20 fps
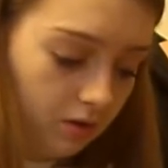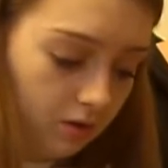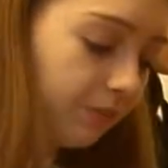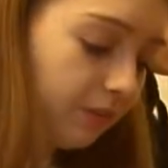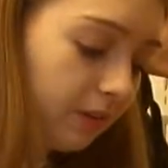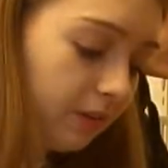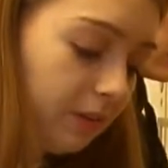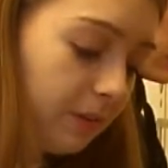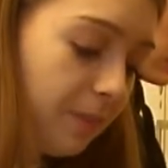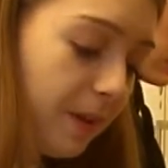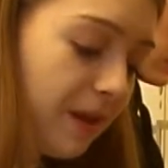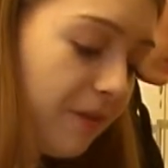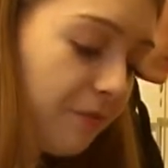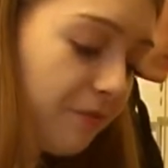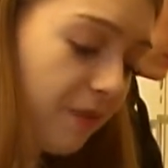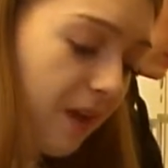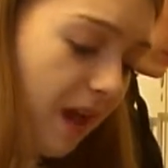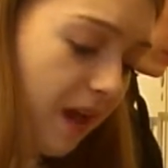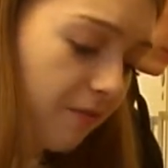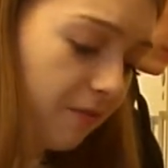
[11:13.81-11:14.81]
To
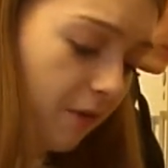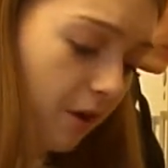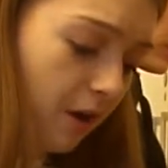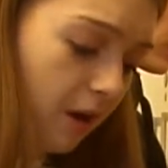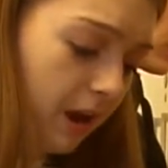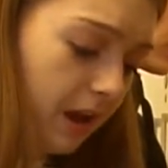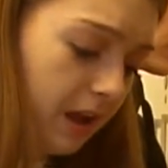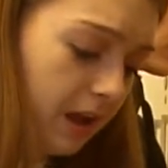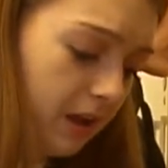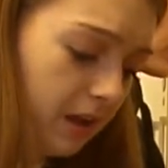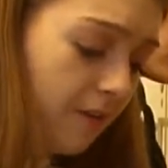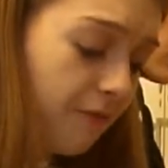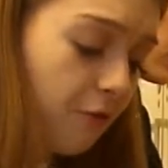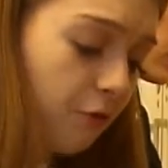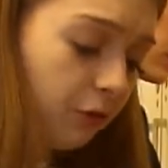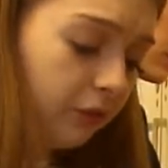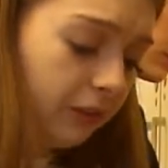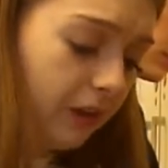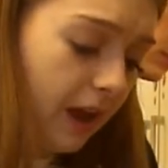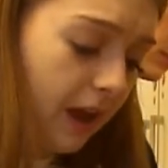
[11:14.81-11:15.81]
be fair, right, give
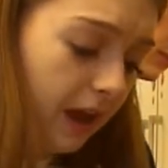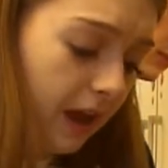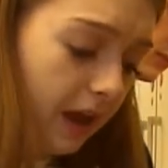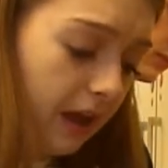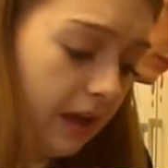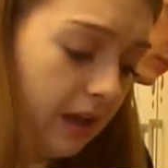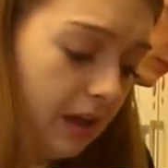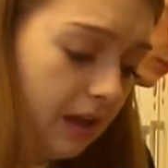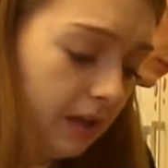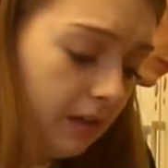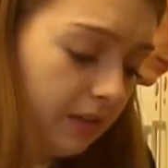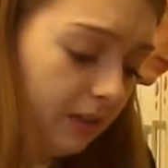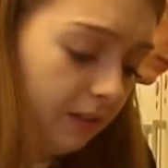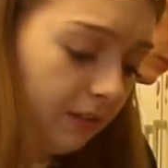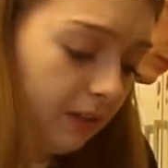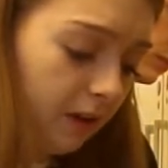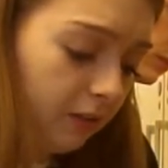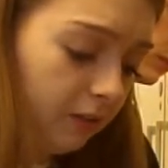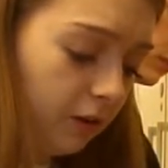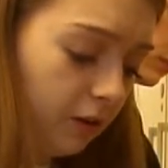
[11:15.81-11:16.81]
or take,
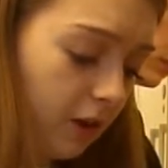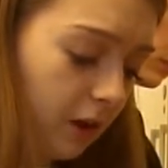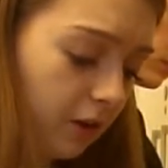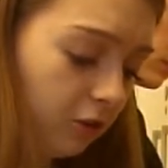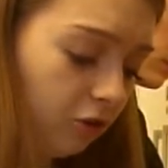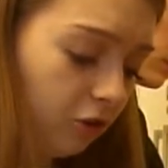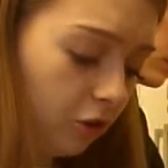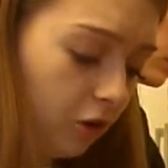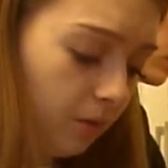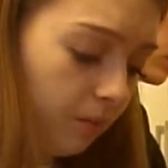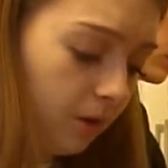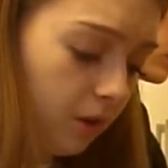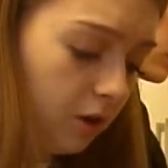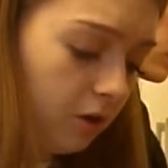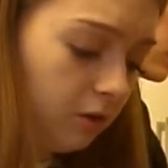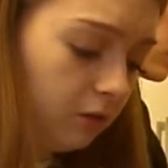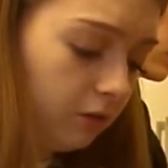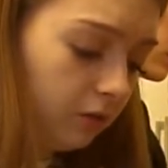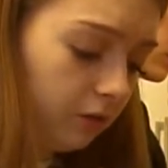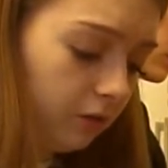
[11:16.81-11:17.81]
this does look like a chocolate
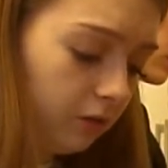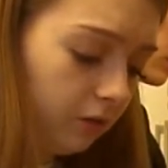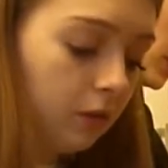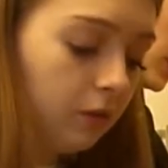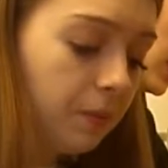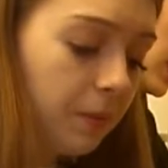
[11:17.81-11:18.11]
mousse.